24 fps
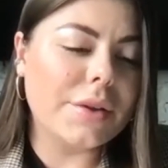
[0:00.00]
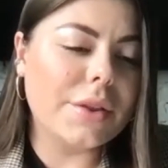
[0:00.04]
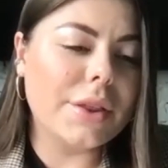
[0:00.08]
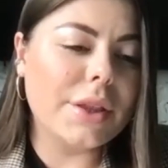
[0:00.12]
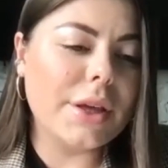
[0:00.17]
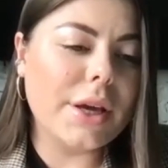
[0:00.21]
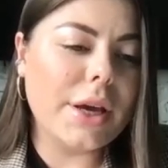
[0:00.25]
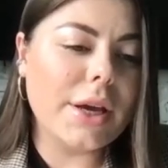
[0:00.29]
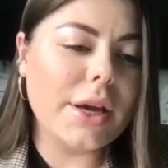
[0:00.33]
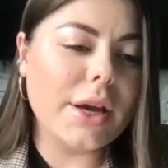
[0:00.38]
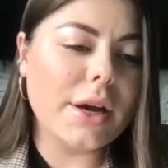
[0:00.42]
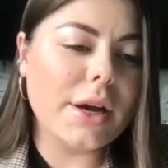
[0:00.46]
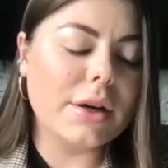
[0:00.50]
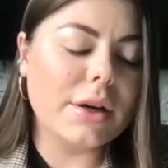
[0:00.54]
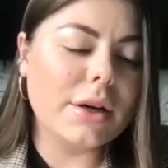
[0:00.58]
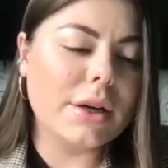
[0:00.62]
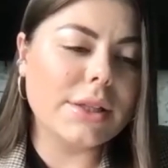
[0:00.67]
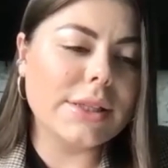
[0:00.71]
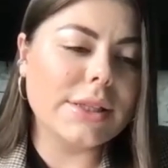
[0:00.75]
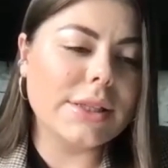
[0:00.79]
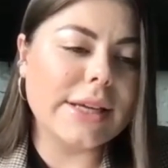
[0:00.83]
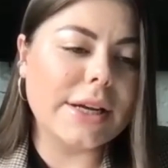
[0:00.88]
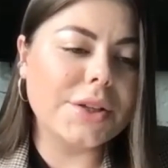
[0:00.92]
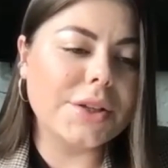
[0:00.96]
they
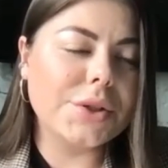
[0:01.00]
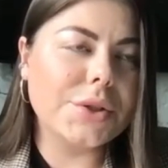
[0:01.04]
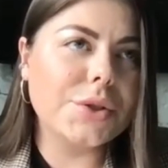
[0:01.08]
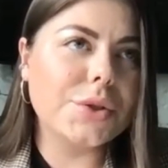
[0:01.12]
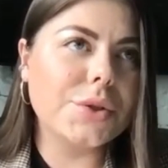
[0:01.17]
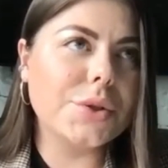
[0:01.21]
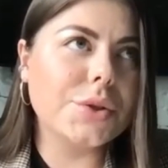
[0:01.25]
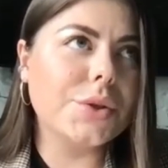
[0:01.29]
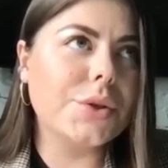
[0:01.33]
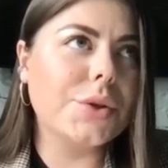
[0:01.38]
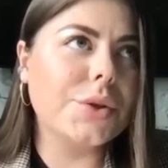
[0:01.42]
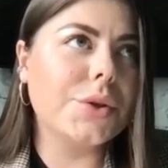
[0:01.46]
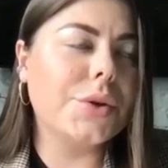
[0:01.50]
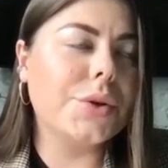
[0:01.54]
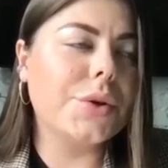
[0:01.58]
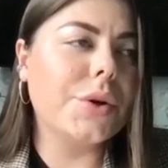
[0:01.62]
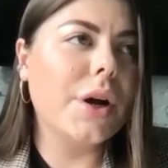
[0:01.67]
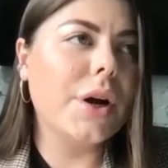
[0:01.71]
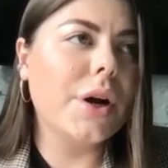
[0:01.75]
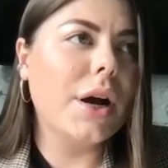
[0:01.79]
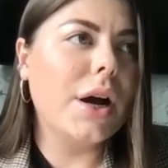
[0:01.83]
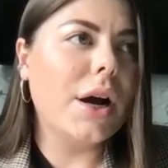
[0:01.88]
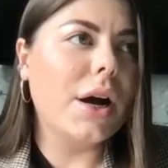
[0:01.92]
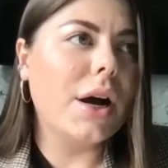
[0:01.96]
tend
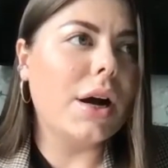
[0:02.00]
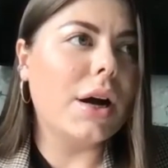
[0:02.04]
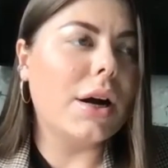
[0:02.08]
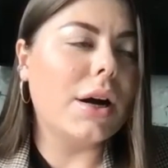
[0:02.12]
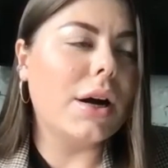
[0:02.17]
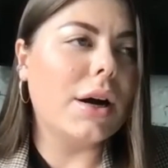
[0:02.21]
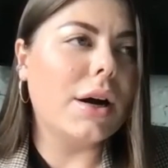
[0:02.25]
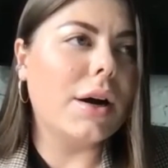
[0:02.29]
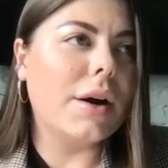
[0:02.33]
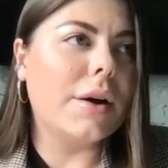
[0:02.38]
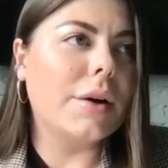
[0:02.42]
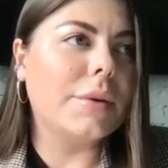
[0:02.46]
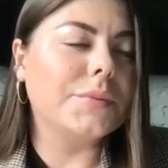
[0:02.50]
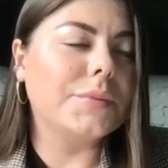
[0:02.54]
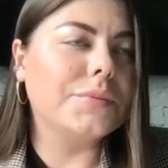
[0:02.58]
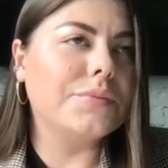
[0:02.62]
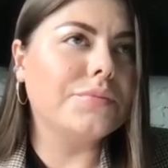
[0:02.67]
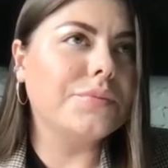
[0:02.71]
uh,